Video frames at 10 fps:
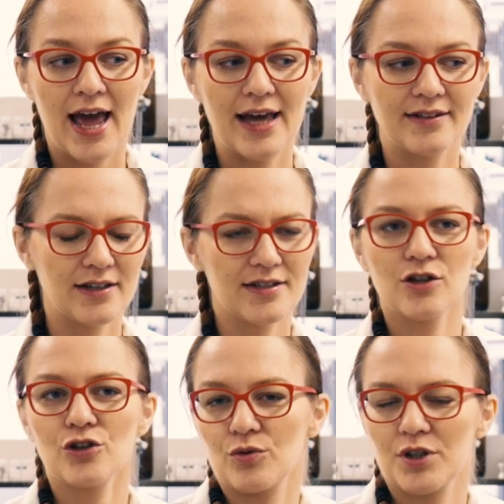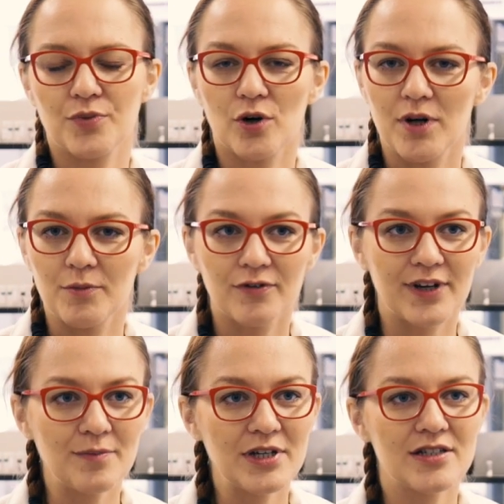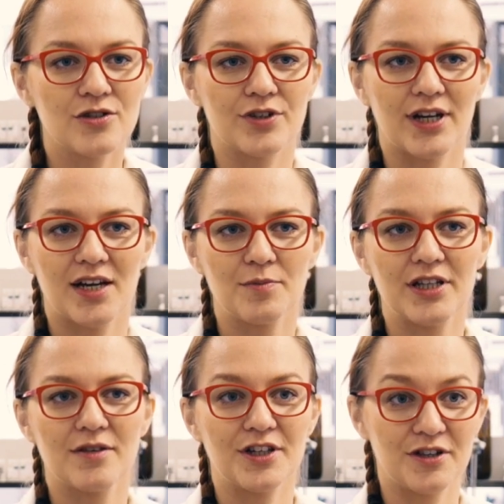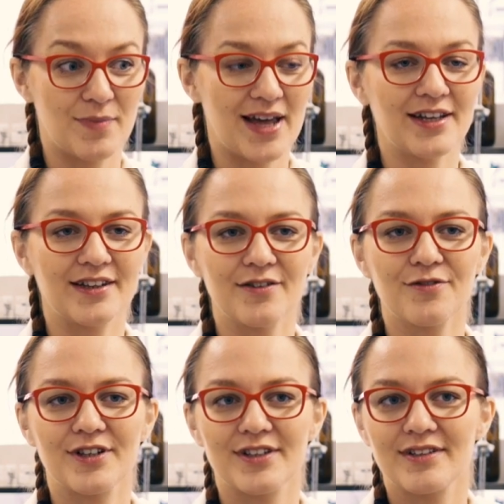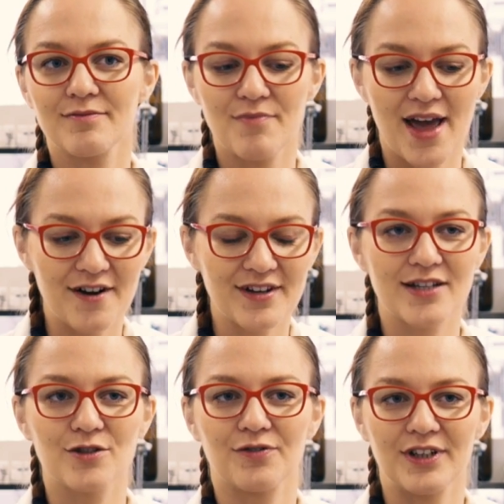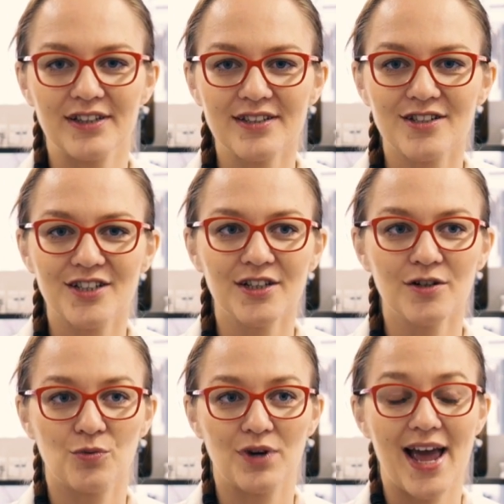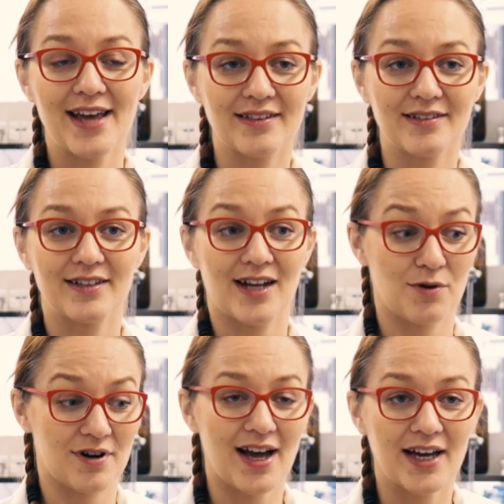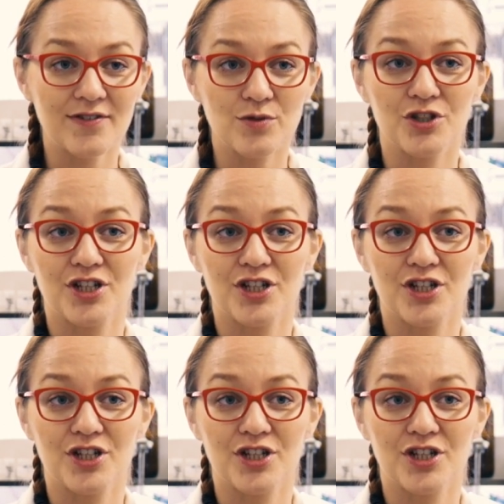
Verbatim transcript: And it's not only a problem of chemistry. I mean, in many different areas of industry and in our lives, we